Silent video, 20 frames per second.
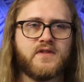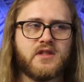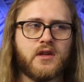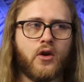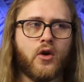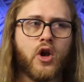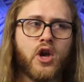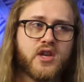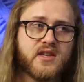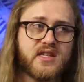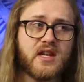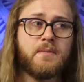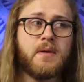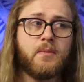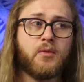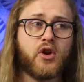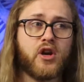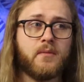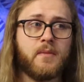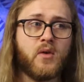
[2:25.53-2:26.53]
So some
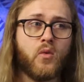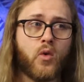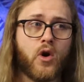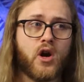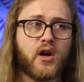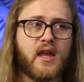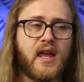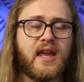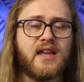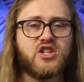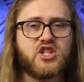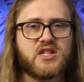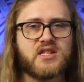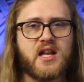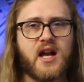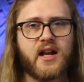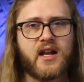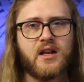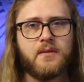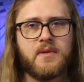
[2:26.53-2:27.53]
people are gonna be working, it's just
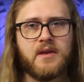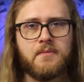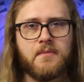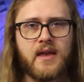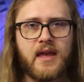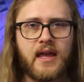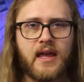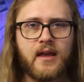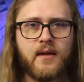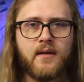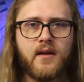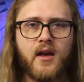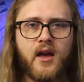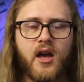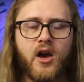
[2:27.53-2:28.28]
not gonna be me.